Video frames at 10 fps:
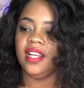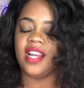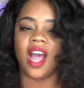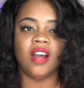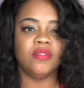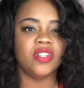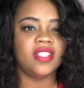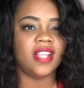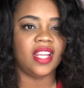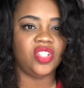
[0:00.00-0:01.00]

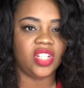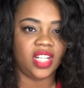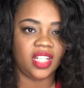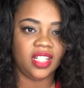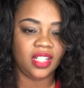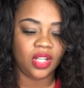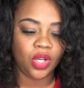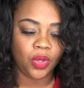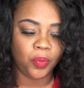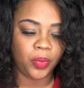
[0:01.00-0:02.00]
conversation
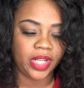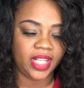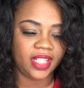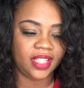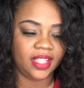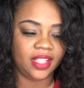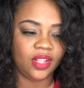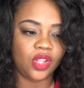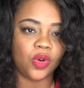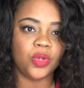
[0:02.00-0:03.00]
with
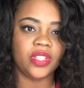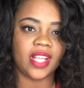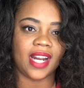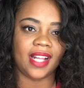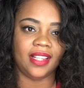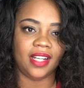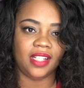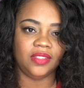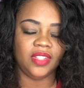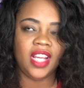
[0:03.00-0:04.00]
those that I
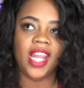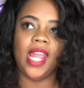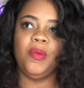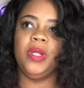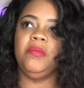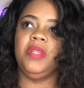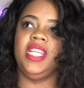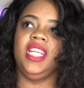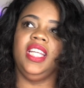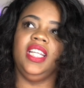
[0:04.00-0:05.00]
love. It would
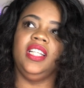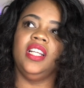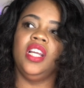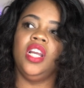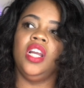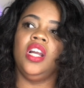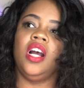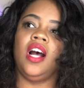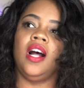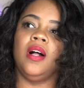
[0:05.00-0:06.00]
mean
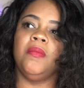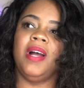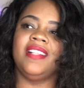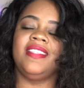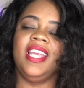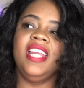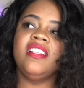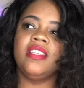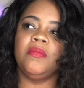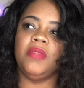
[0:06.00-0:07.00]

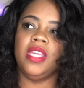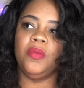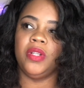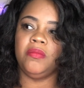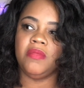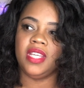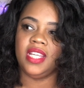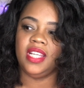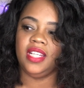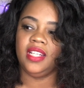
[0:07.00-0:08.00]
Attend to me would
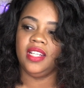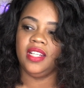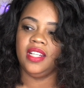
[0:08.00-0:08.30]
mean